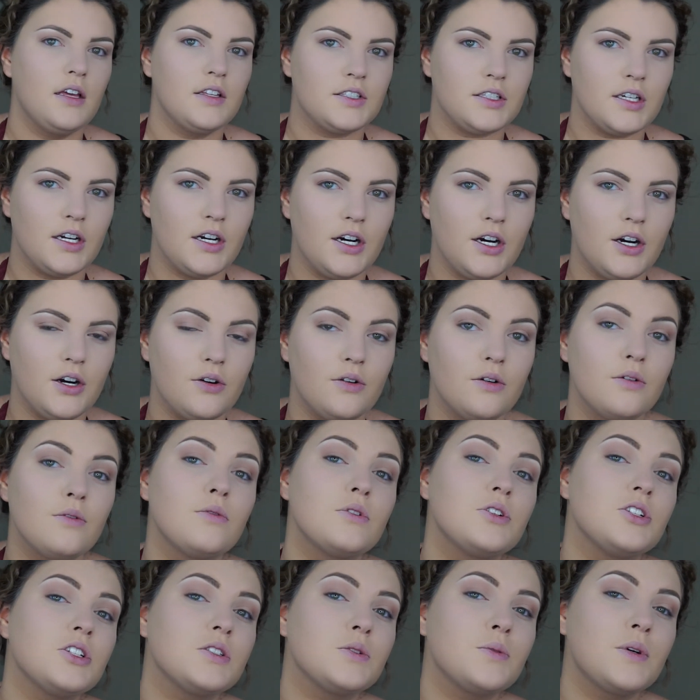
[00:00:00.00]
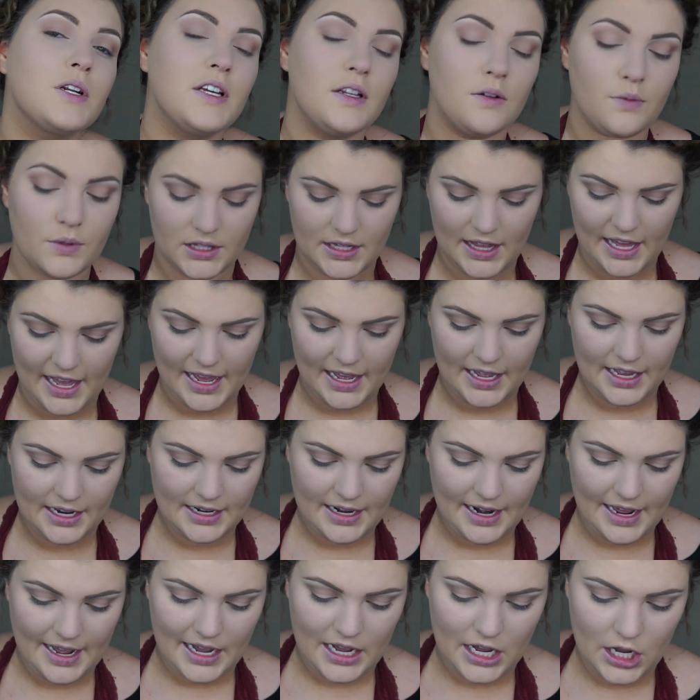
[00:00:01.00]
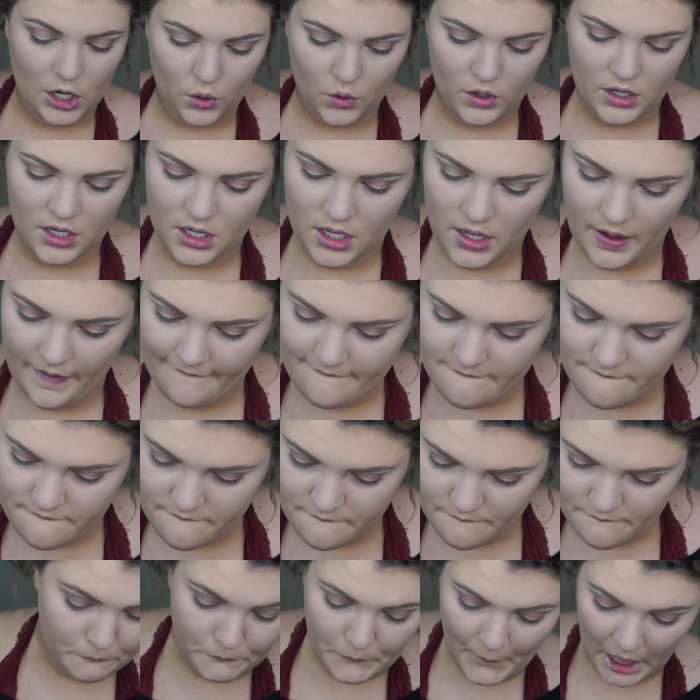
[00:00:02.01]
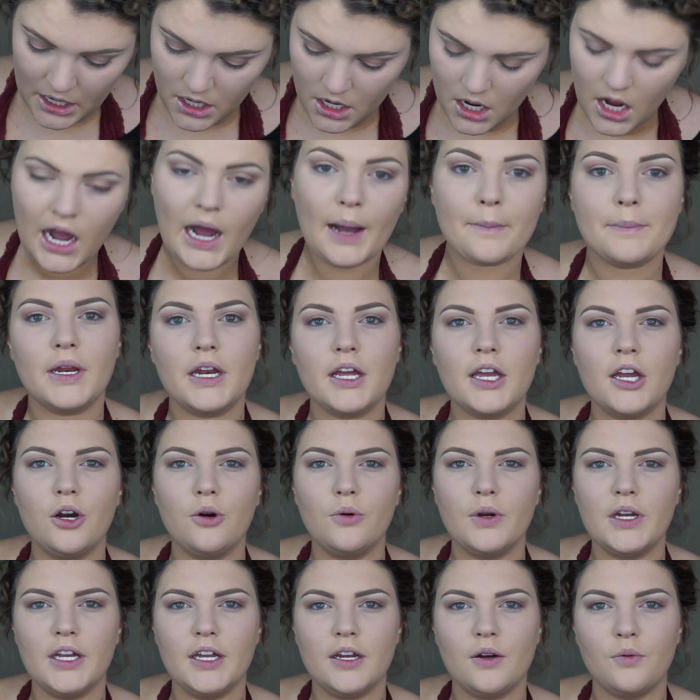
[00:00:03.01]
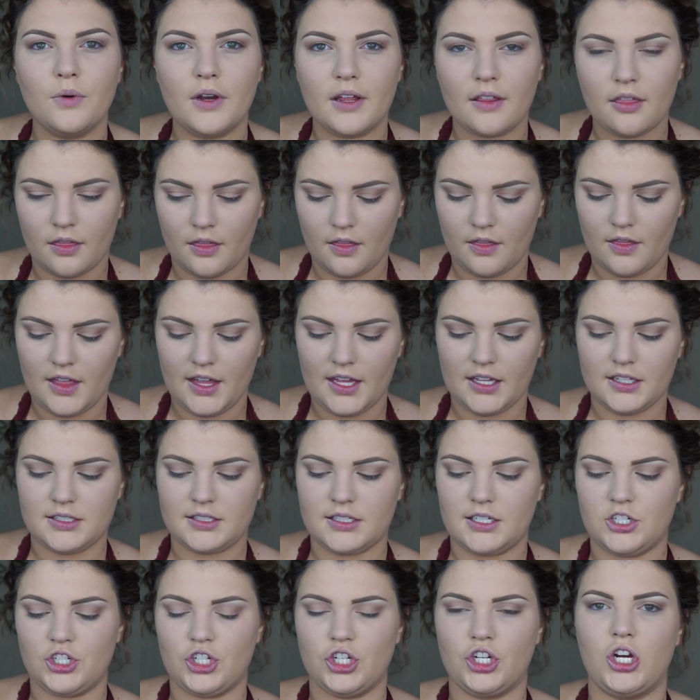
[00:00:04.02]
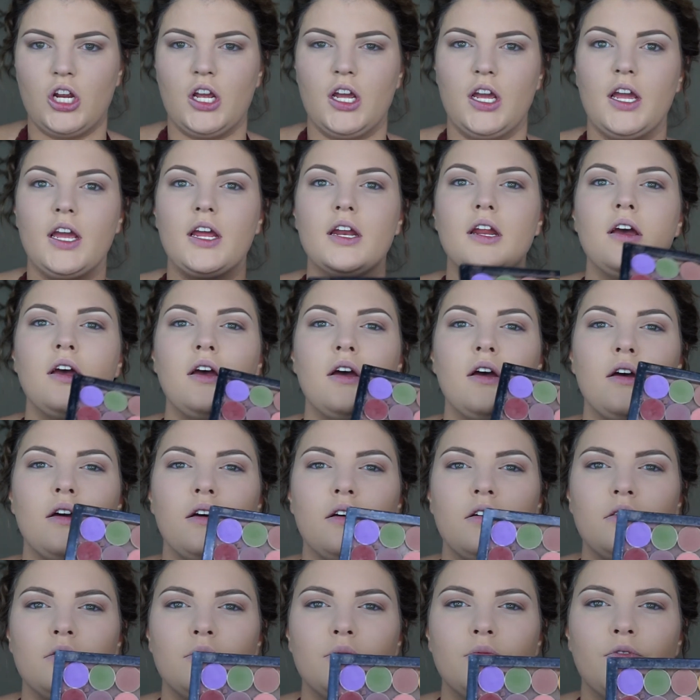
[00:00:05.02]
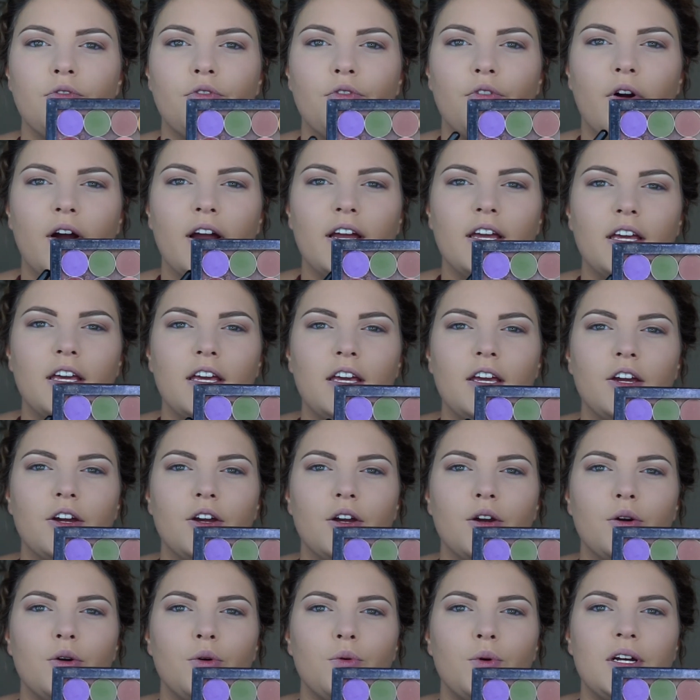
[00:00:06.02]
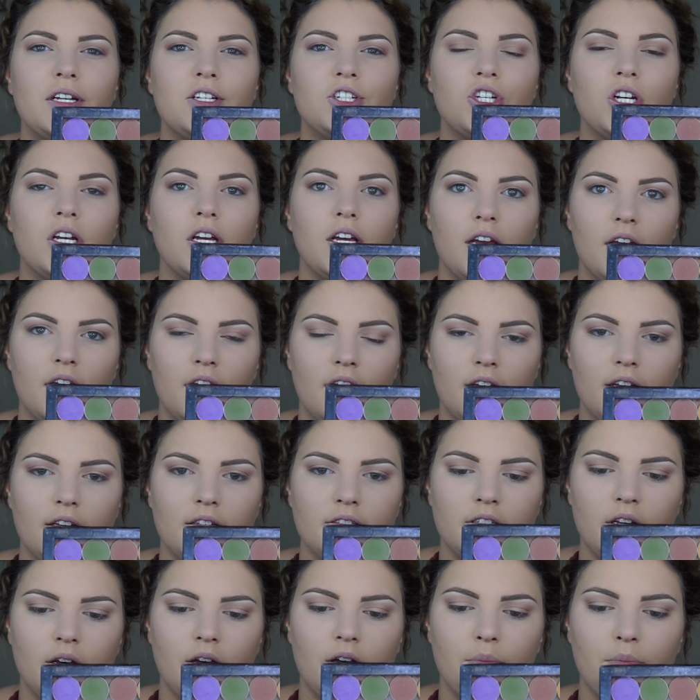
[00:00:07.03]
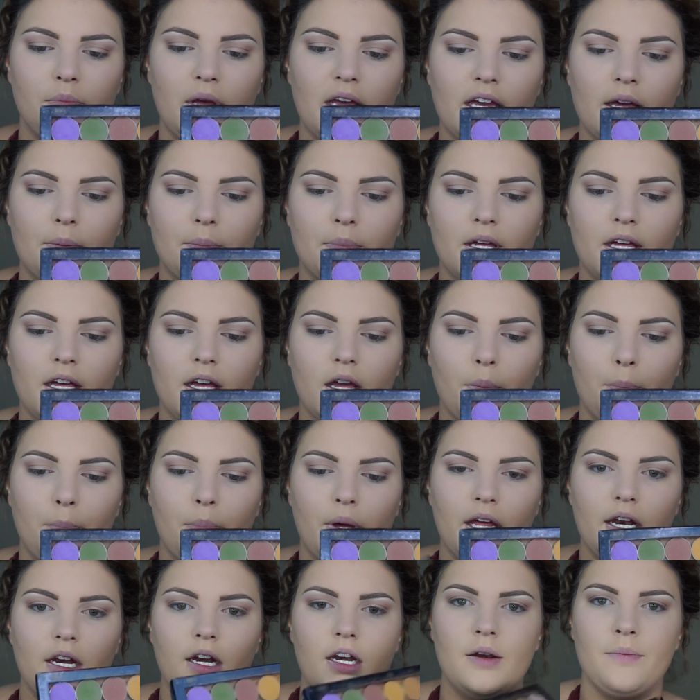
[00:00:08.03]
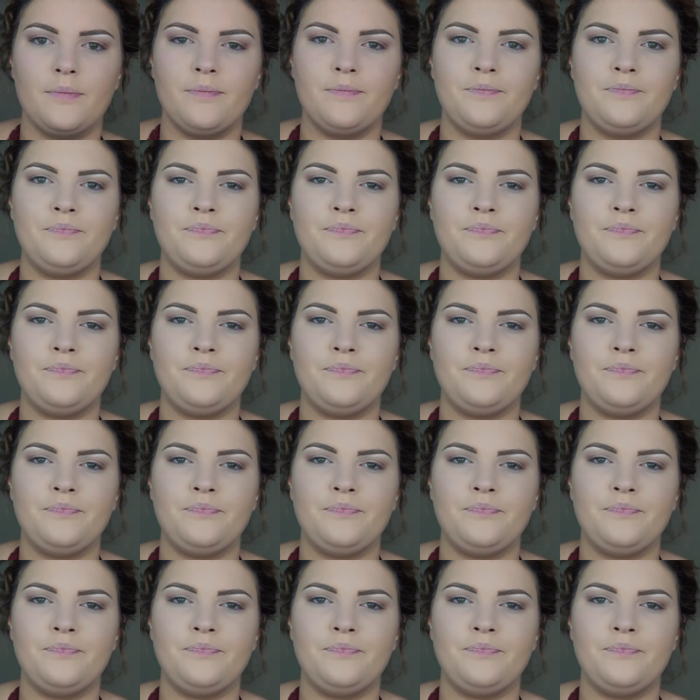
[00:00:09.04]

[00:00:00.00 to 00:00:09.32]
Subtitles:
So just went in with that, and now I'm going to go in with this shade right here, which is Makeup Geek Bitten.